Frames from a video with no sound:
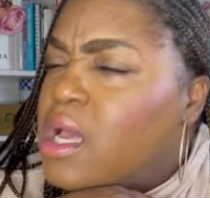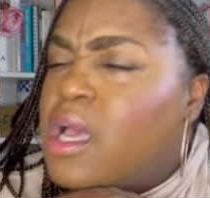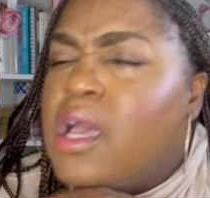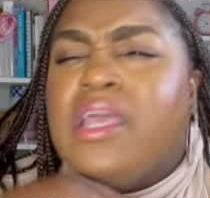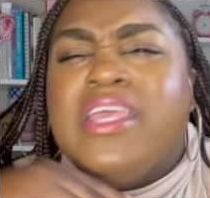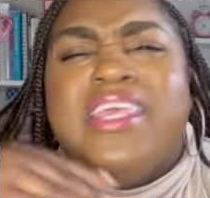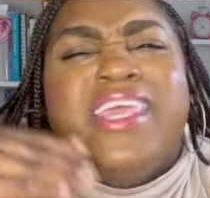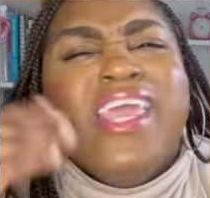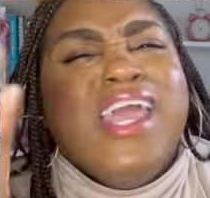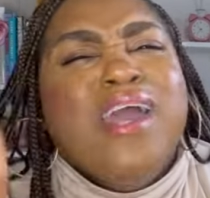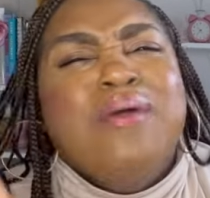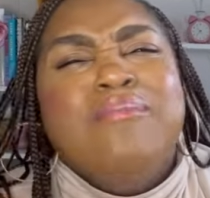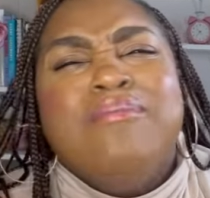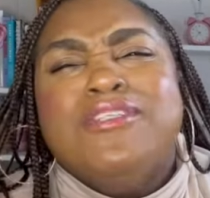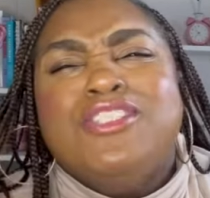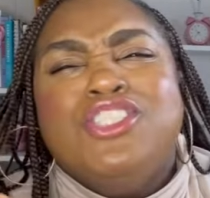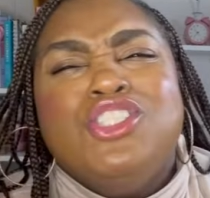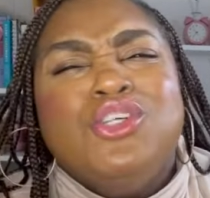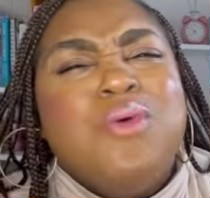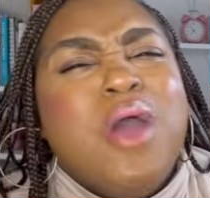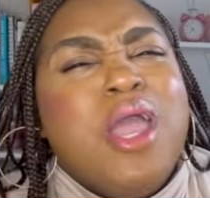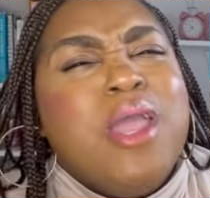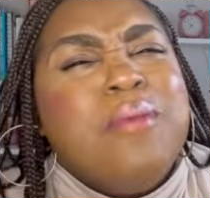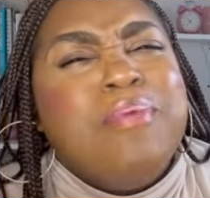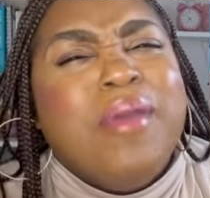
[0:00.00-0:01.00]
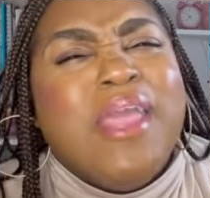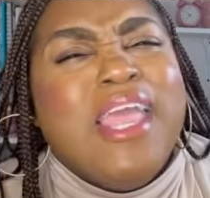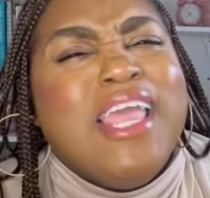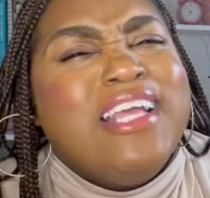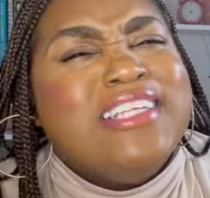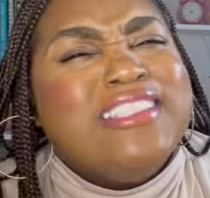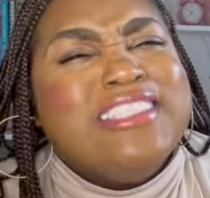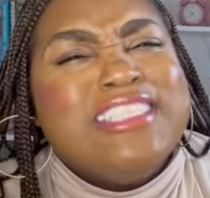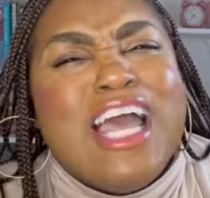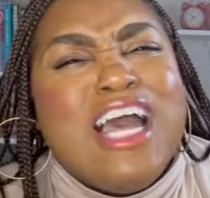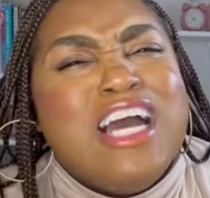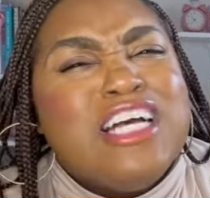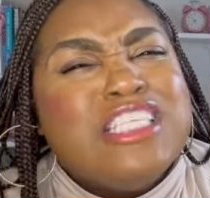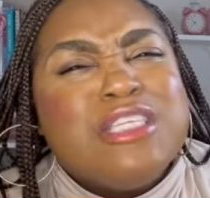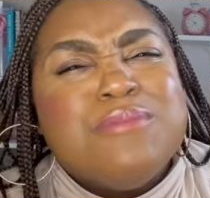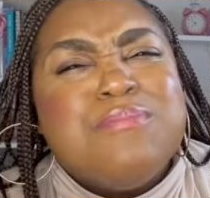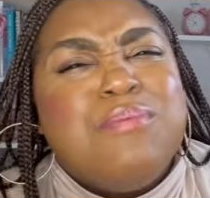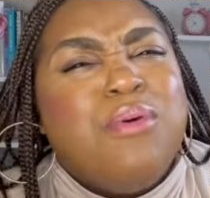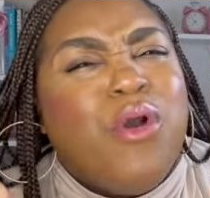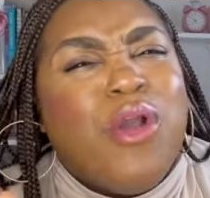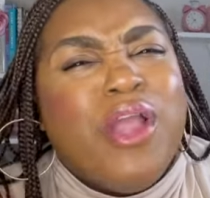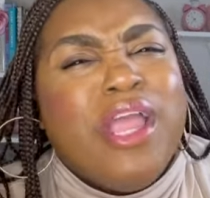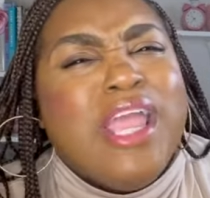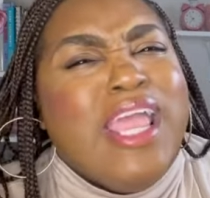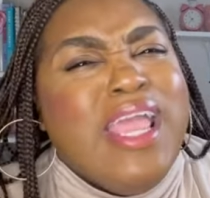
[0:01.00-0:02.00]
Yeah, but you ain't paying child
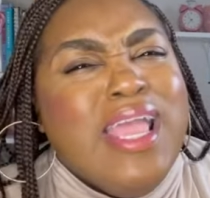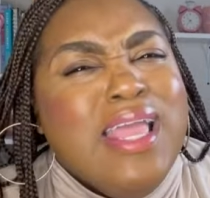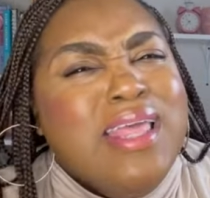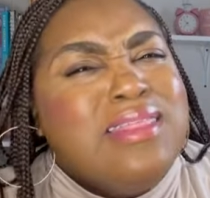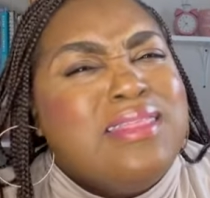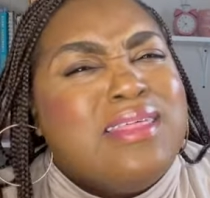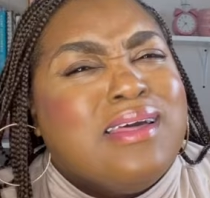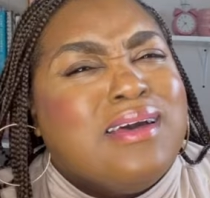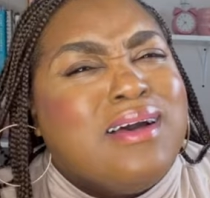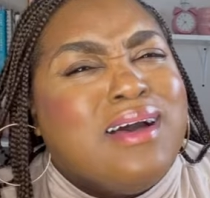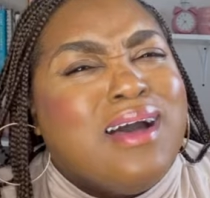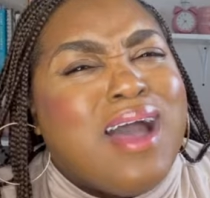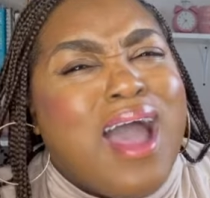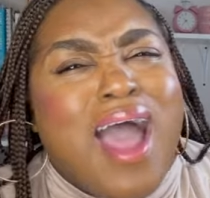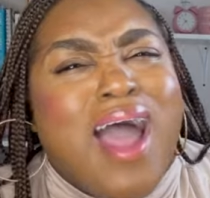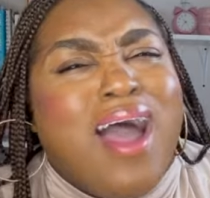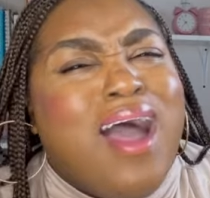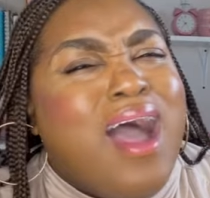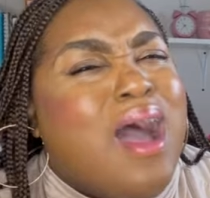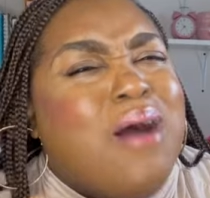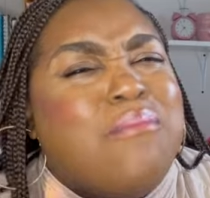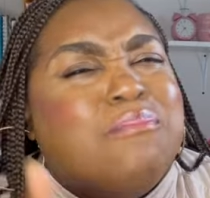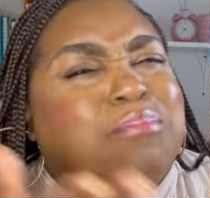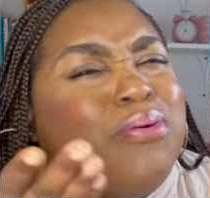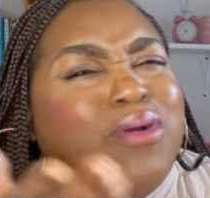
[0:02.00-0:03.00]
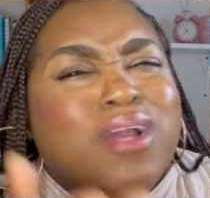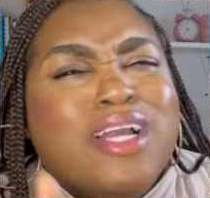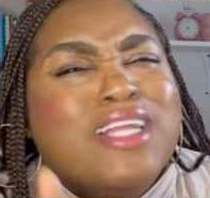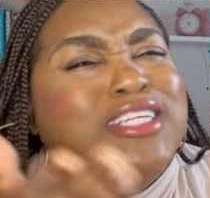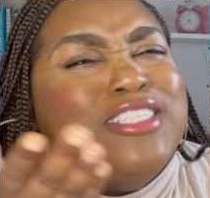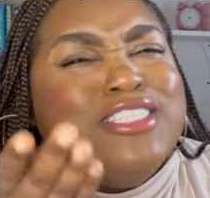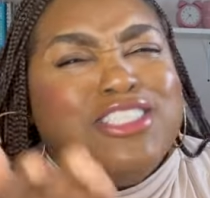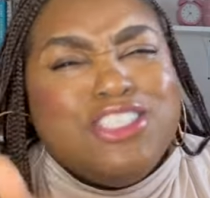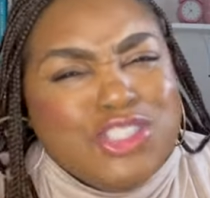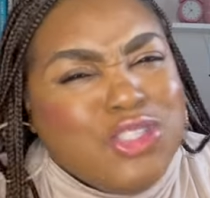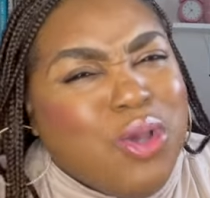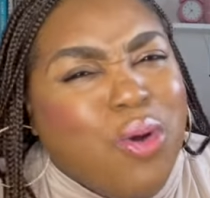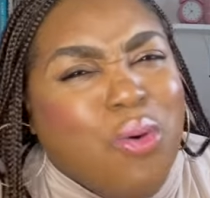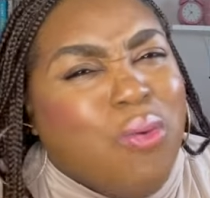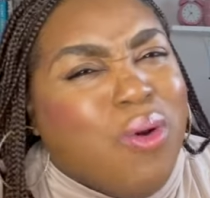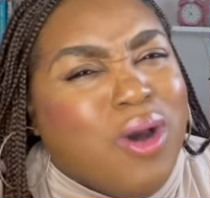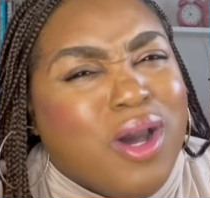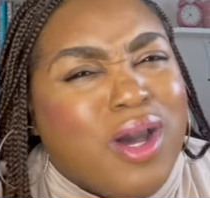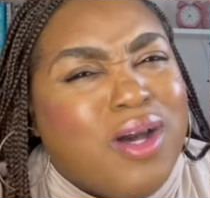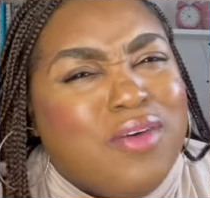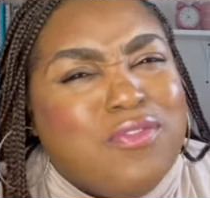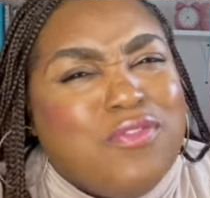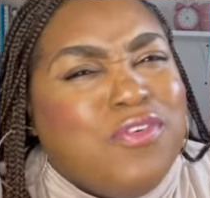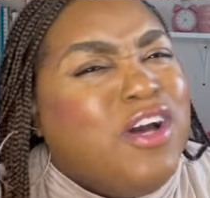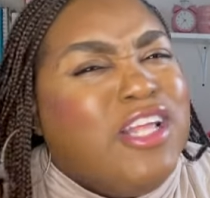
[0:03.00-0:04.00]
support either. I'm pretty
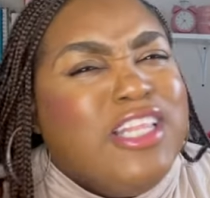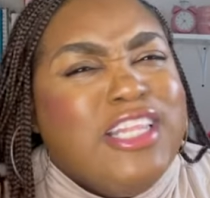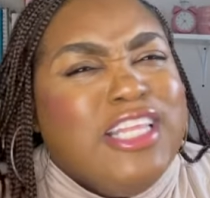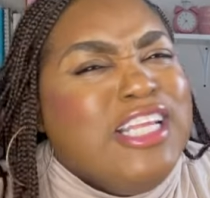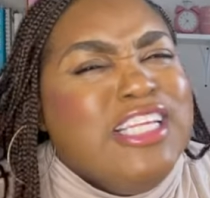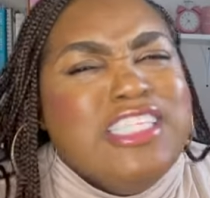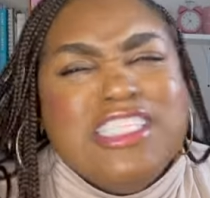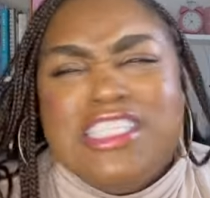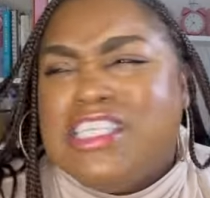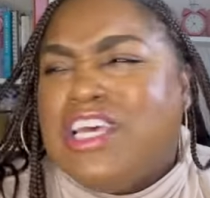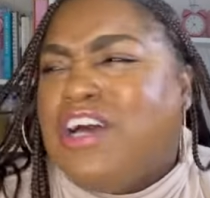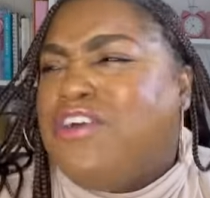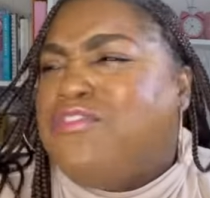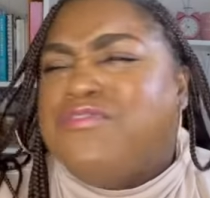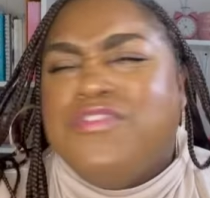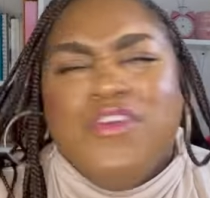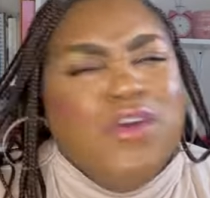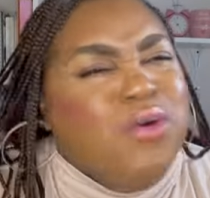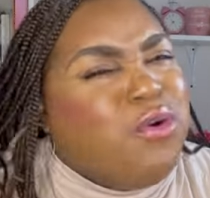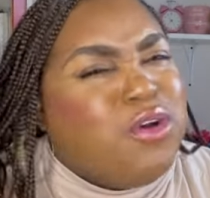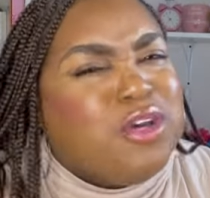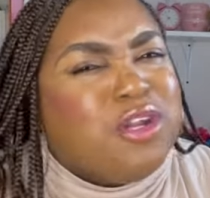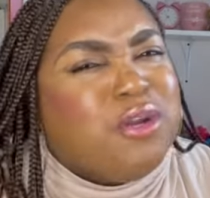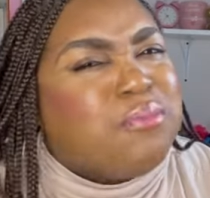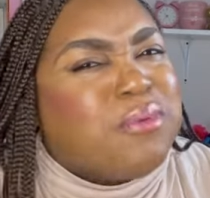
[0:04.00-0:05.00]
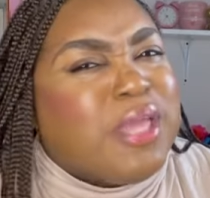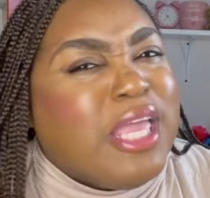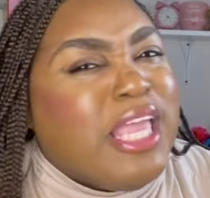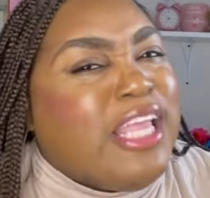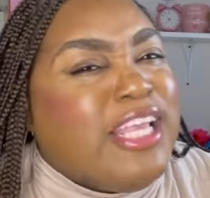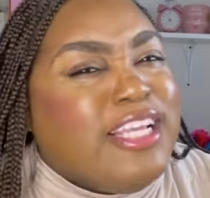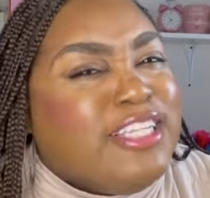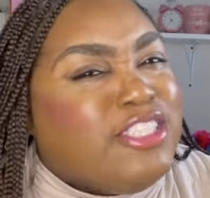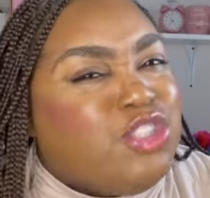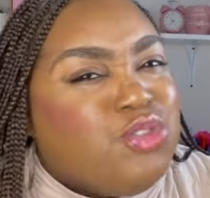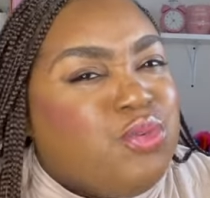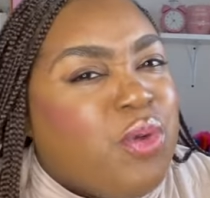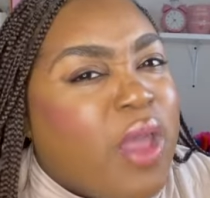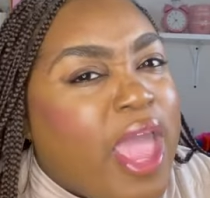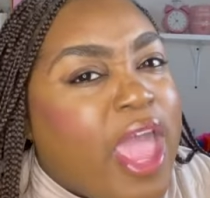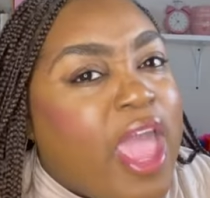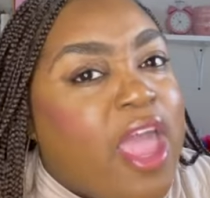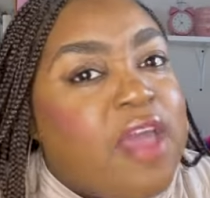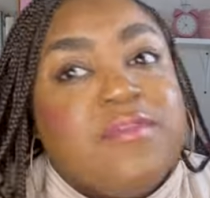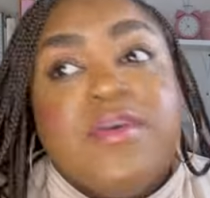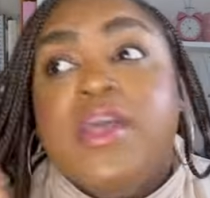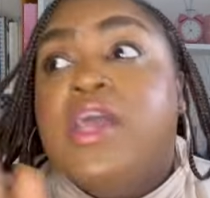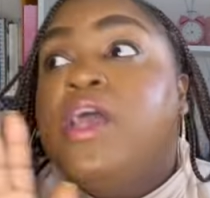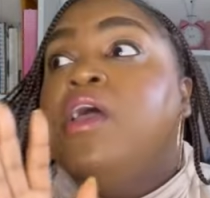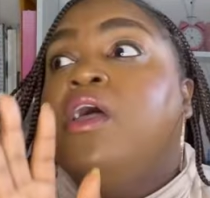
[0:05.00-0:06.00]
sure for at least a few of them kids you have.